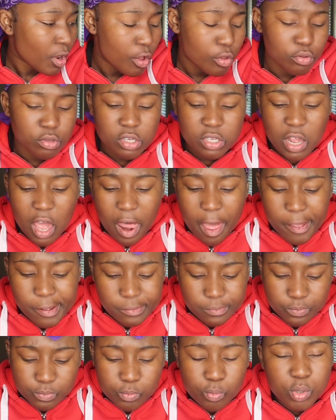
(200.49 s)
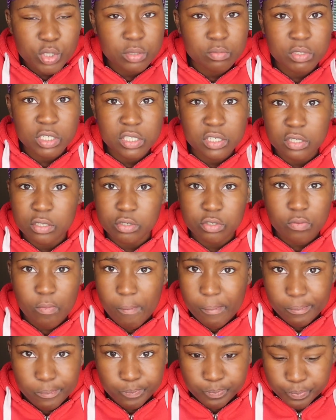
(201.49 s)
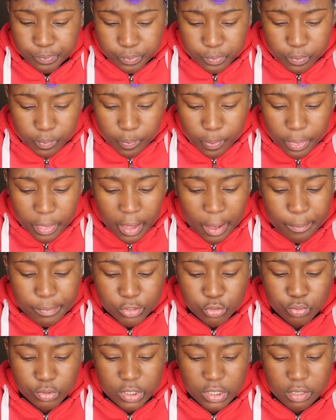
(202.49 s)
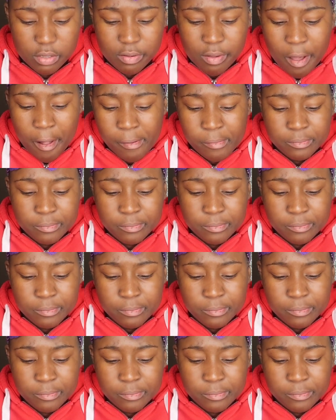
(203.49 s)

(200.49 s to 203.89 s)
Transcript: You just gotta put some distance between